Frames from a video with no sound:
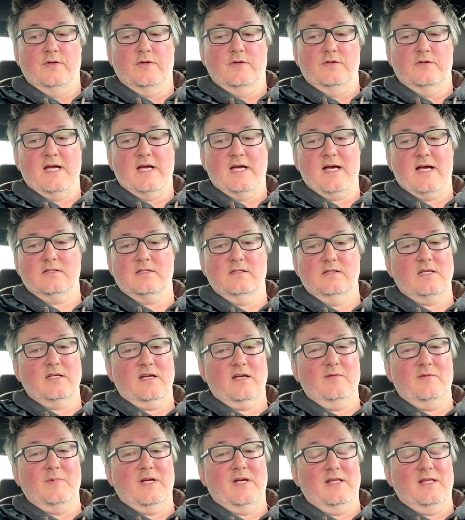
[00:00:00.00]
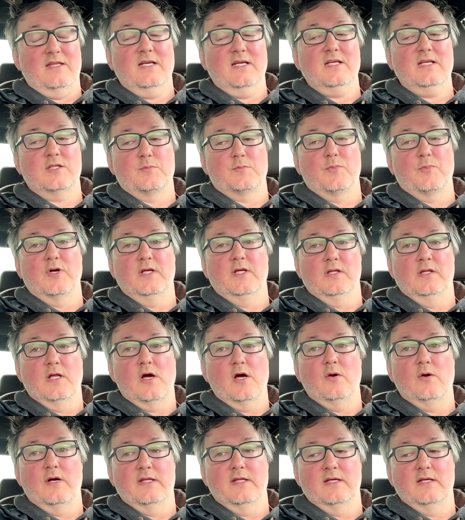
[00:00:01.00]
is for their tax incentive, but I think it's
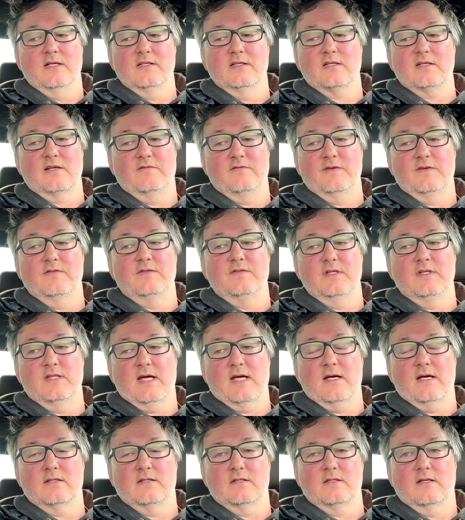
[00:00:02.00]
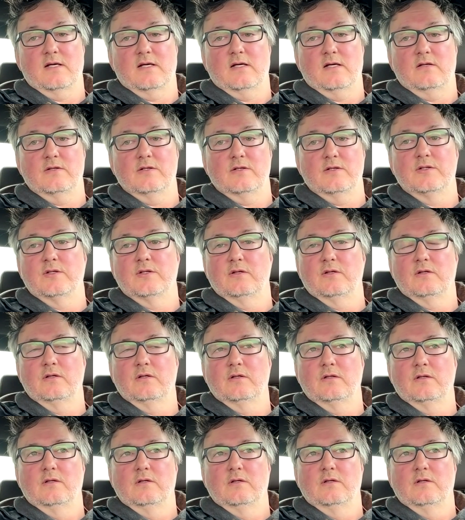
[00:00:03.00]
pretty low. I think it's like $50,000.